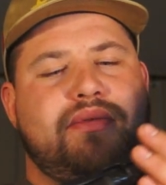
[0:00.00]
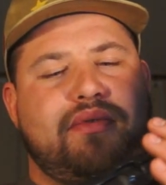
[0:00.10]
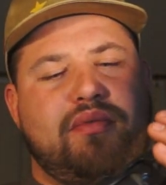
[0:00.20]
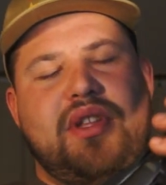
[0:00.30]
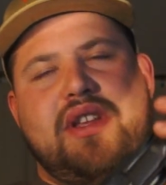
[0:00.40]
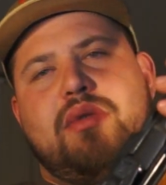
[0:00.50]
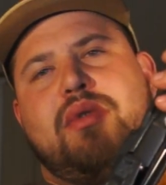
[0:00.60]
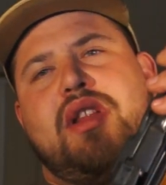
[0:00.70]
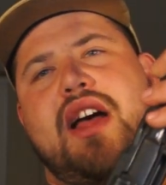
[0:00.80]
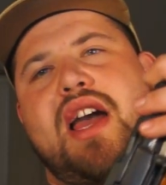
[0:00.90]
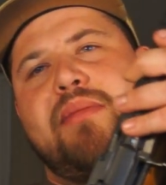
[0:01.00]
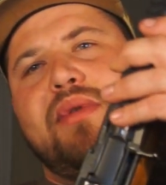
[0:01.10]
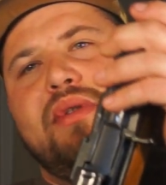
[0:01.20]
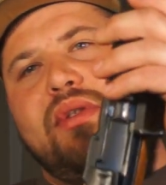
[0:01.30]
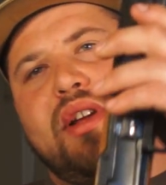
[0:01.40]
Really a
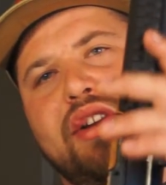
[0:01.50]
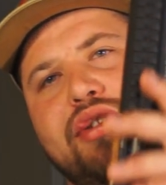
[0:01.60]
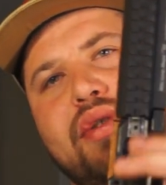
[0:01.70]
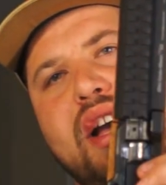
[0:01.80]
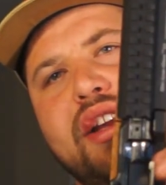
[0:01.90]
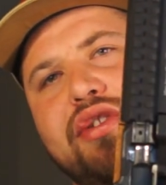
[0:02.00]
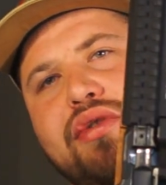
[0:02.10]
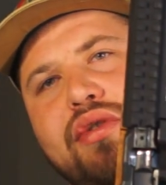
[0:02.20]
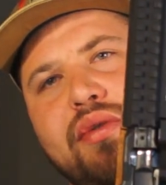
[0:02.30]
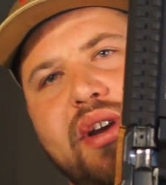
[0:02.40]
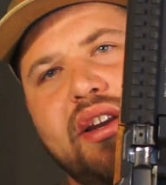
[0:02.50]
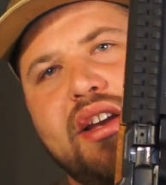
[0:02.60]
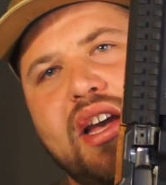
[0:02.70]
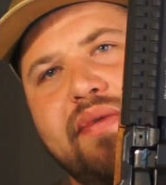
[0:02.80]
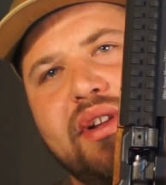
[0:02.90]
reliable, tried and true, and
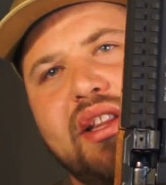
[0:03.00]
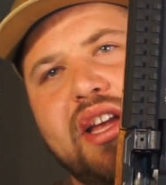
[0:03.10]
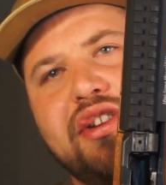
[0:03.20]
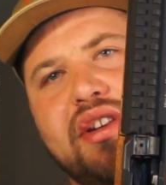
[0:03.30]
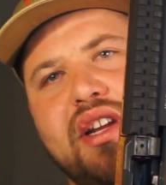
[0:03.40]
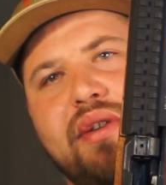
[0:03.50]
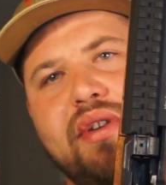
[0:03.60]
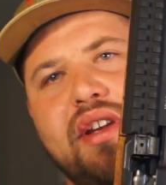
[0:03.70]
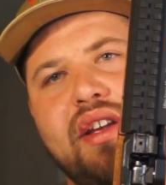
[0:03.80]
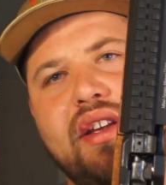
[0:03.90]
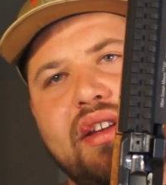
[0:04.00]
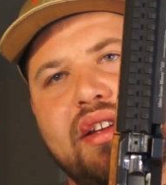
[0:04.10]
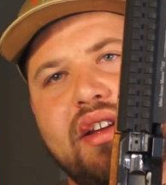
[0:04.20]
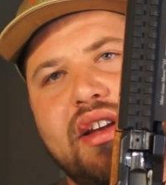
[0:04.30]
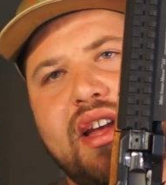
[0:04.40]
kind of a legendary
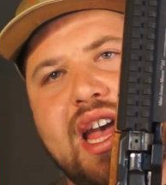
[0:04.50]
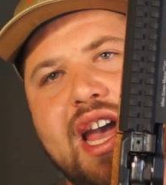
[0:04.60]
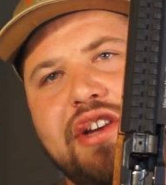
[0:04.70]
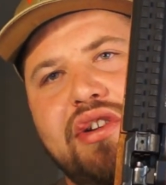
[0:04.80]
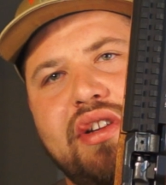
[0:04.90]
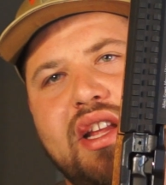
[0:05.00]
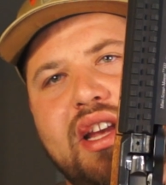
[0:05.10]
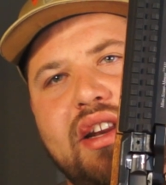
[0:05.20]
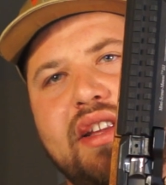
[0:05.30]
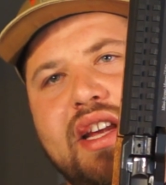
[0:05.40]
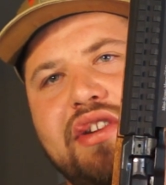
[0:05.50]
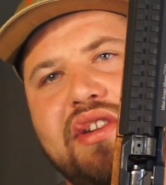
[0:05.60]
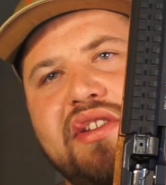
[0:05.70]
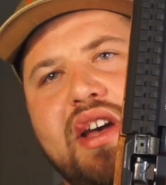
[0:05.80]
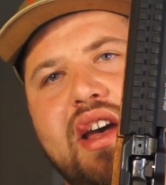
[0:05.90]
action that
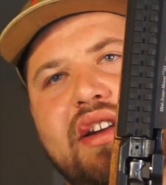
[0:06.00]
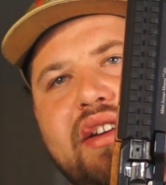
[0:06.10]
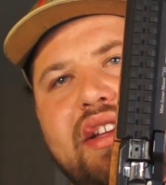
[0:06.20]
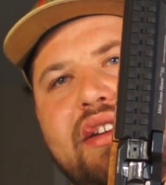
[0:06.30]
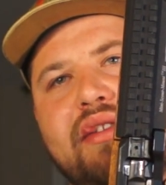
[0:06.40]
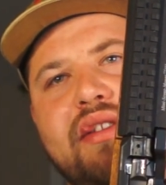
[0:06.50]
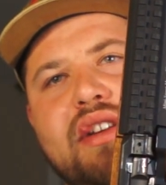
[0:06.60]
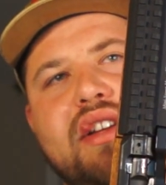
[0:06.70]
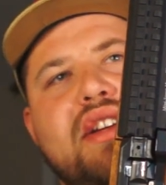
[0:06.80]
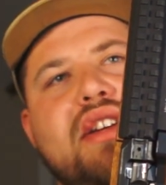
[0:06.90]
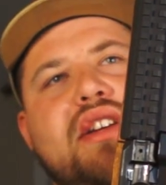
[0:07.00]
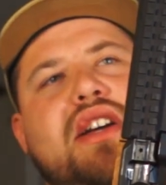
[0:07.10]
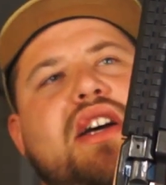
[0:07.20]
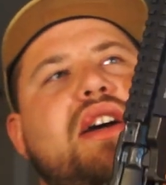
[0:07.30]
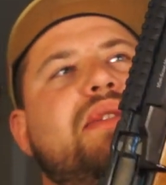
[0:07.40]
she's got on here.
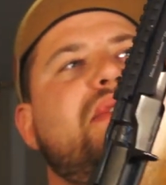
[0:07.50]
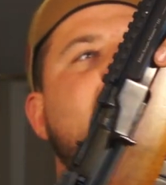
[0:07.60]
It's